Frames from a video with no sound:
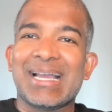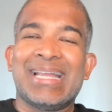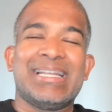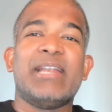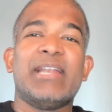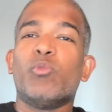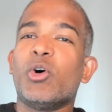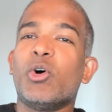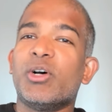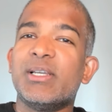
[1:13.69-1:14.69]
and an
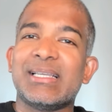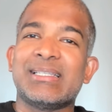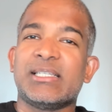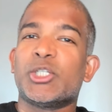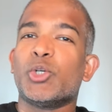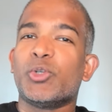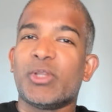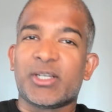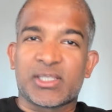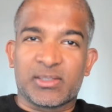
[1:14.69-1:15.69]
invoice is issued to
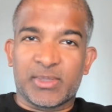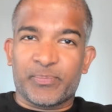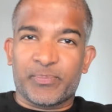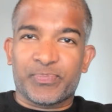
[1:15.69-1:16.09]
the customer.